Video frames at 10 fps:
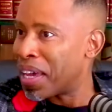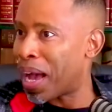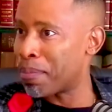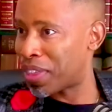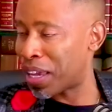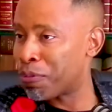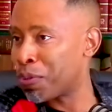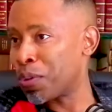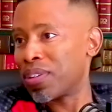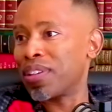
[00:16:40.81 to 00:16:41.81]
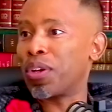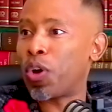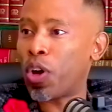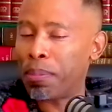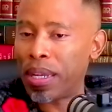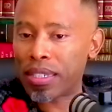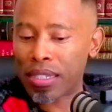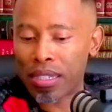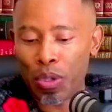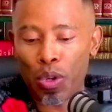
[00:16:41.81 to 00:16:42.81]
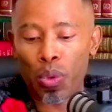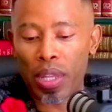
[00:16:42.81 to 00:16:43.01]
I'm thankful. God bless. You know